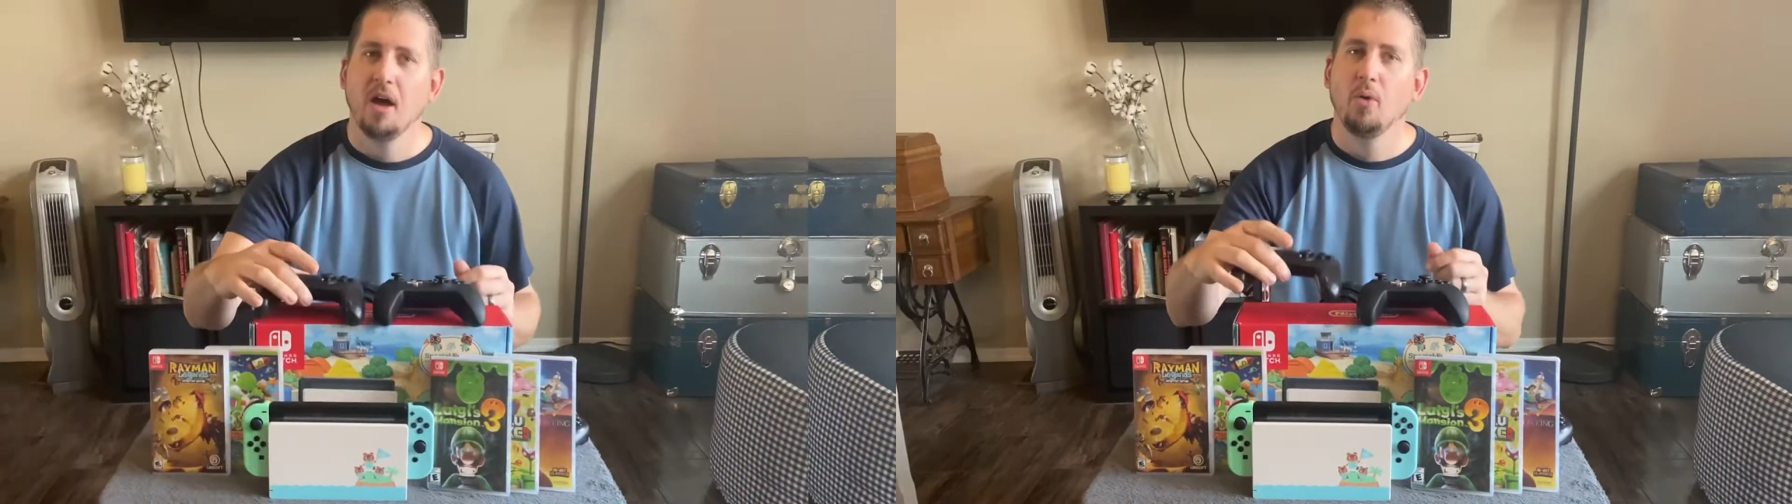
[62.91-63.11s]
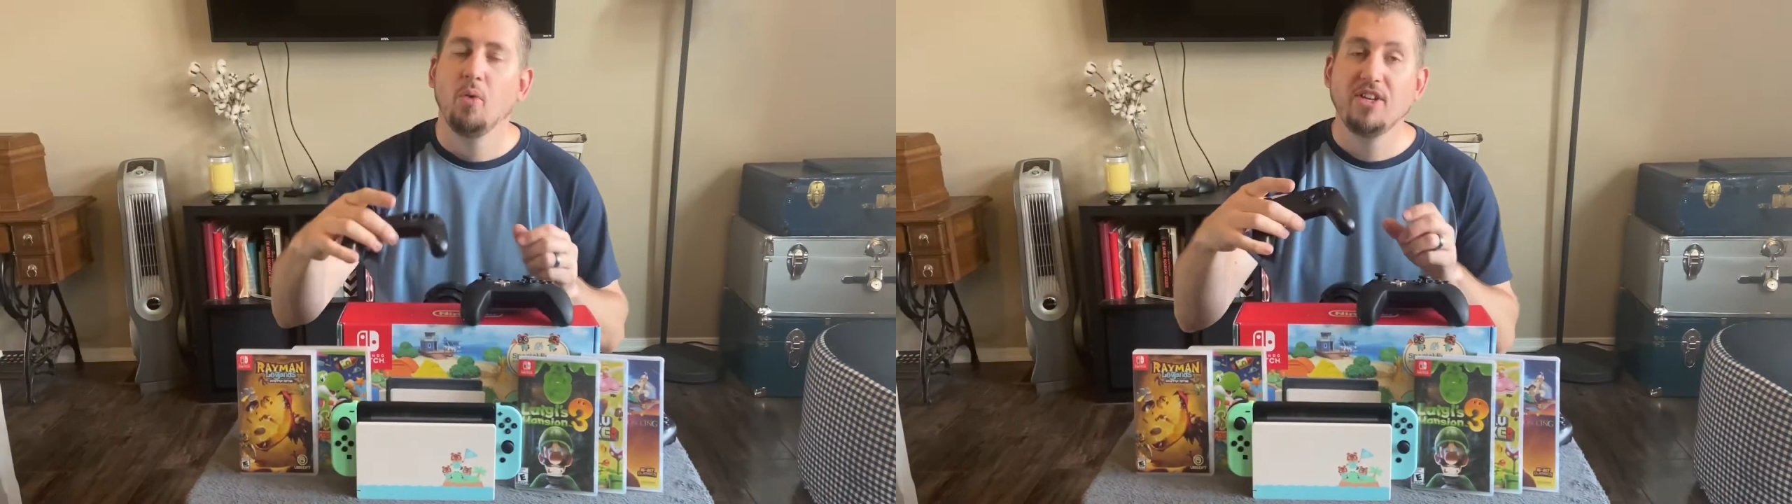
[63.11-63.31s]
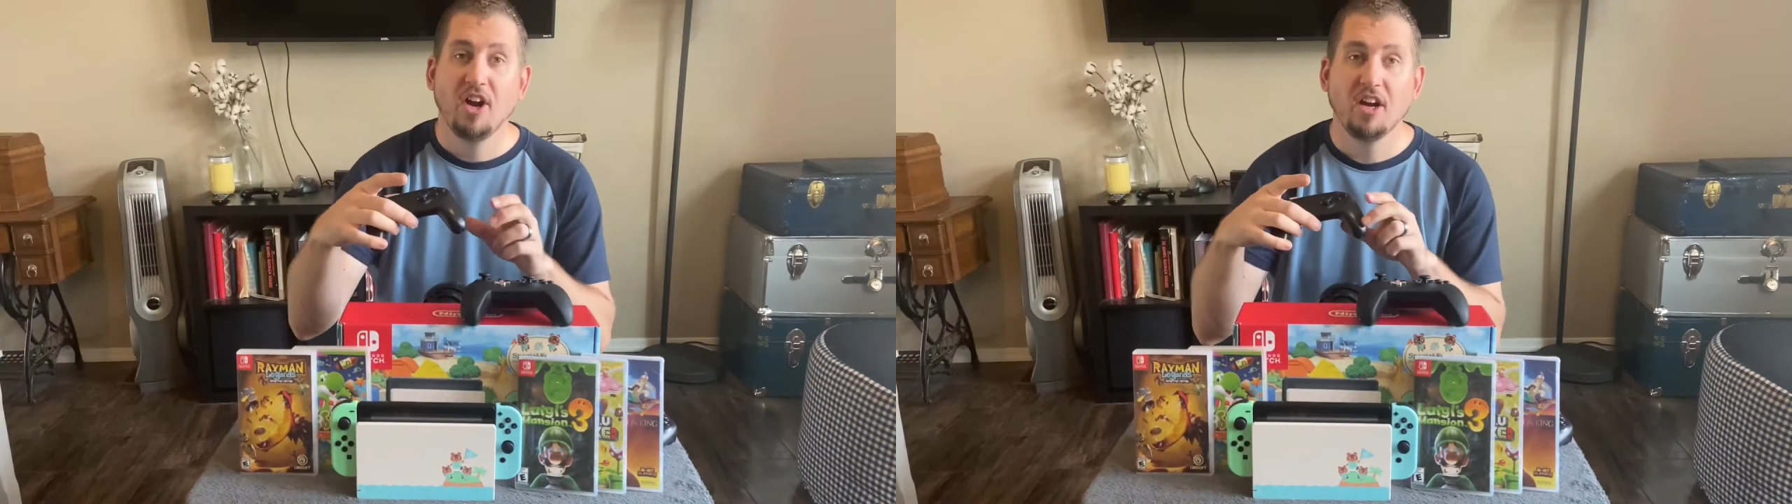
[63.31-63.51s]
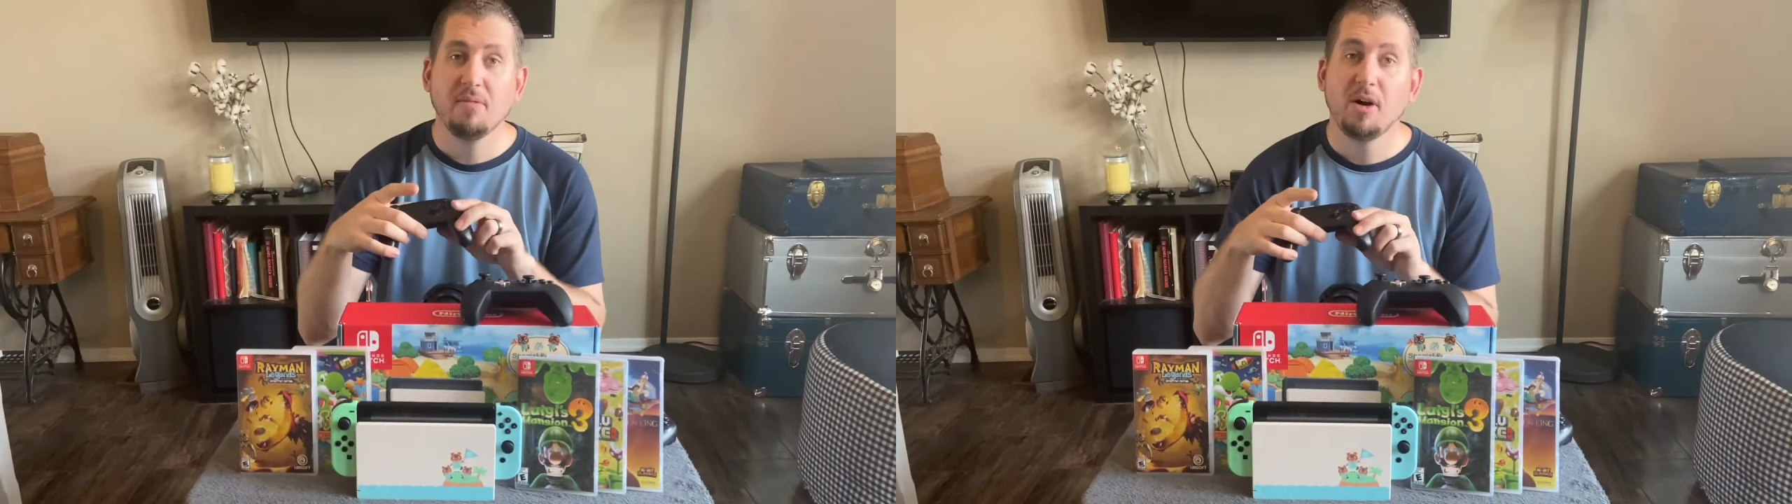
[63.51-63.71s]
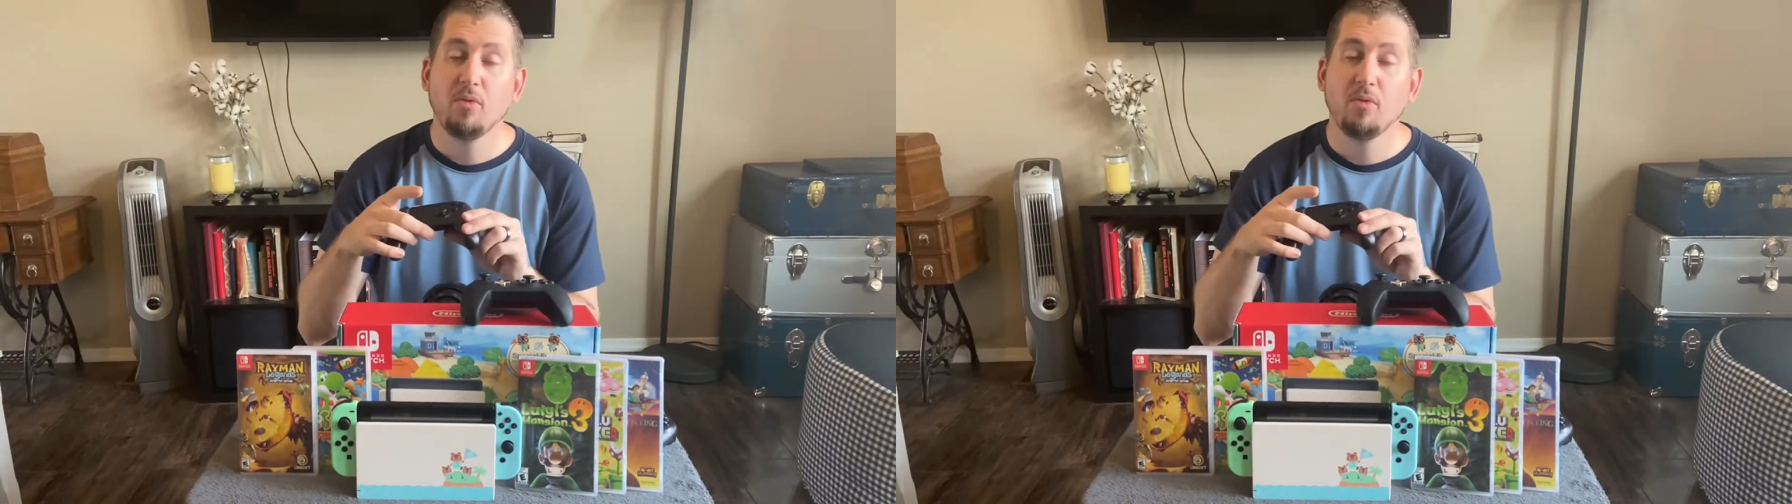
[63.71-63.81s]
When talking about